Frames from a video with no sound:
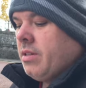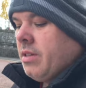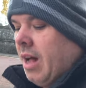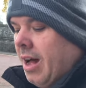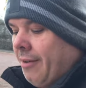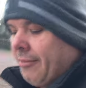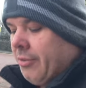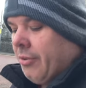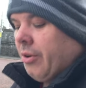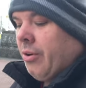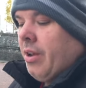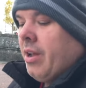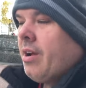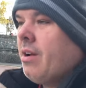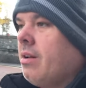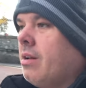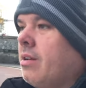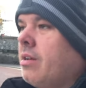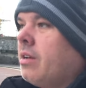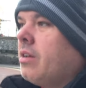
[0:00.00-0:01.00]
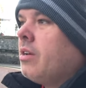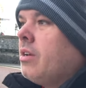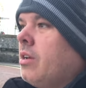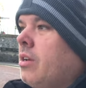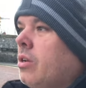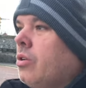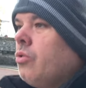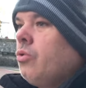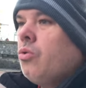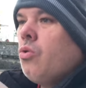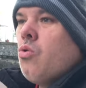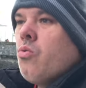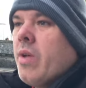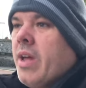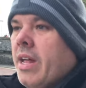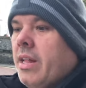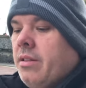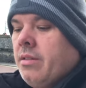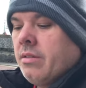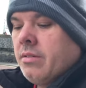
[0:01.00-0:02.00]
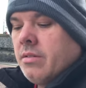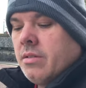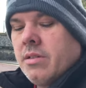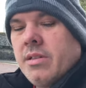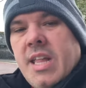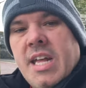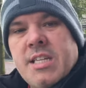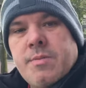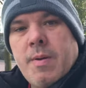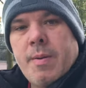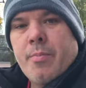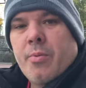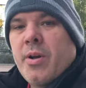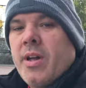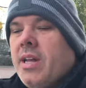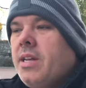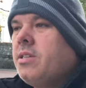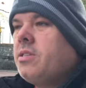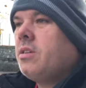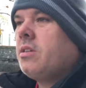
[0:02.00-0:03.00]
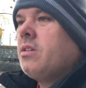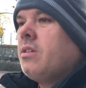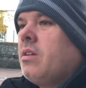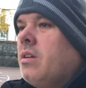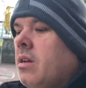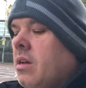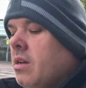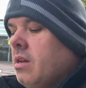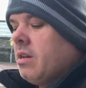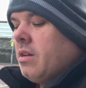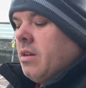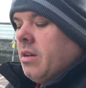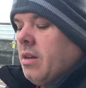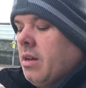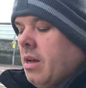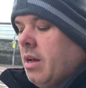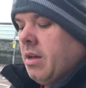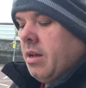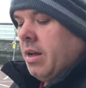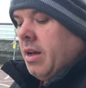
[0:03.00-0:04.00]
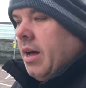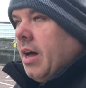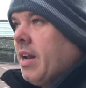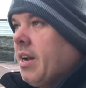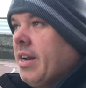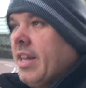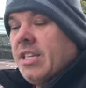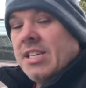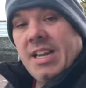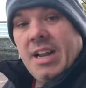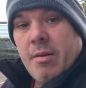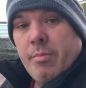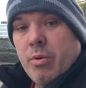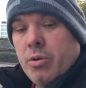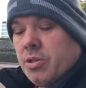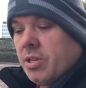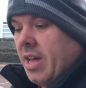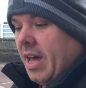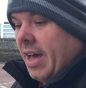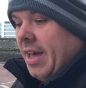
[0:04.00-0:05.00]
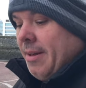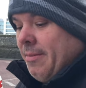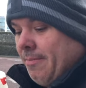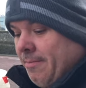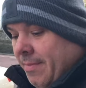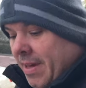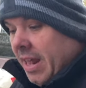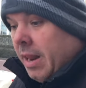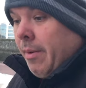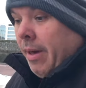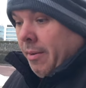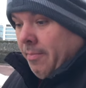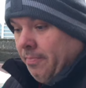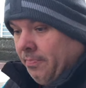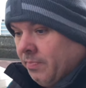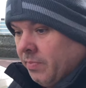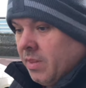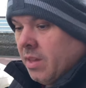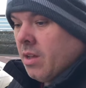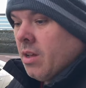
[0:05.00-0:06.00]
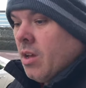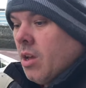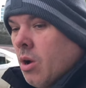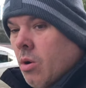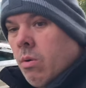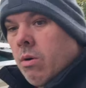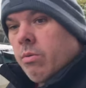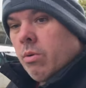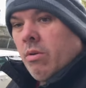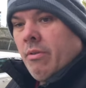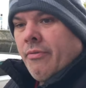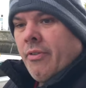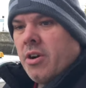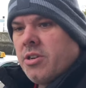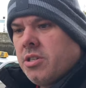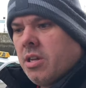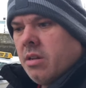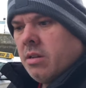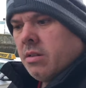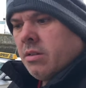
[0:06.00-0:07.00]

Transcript: Afternoon here. No rain. Nice wee breeze. A nice clear blue sky. Anyway, where are we going first?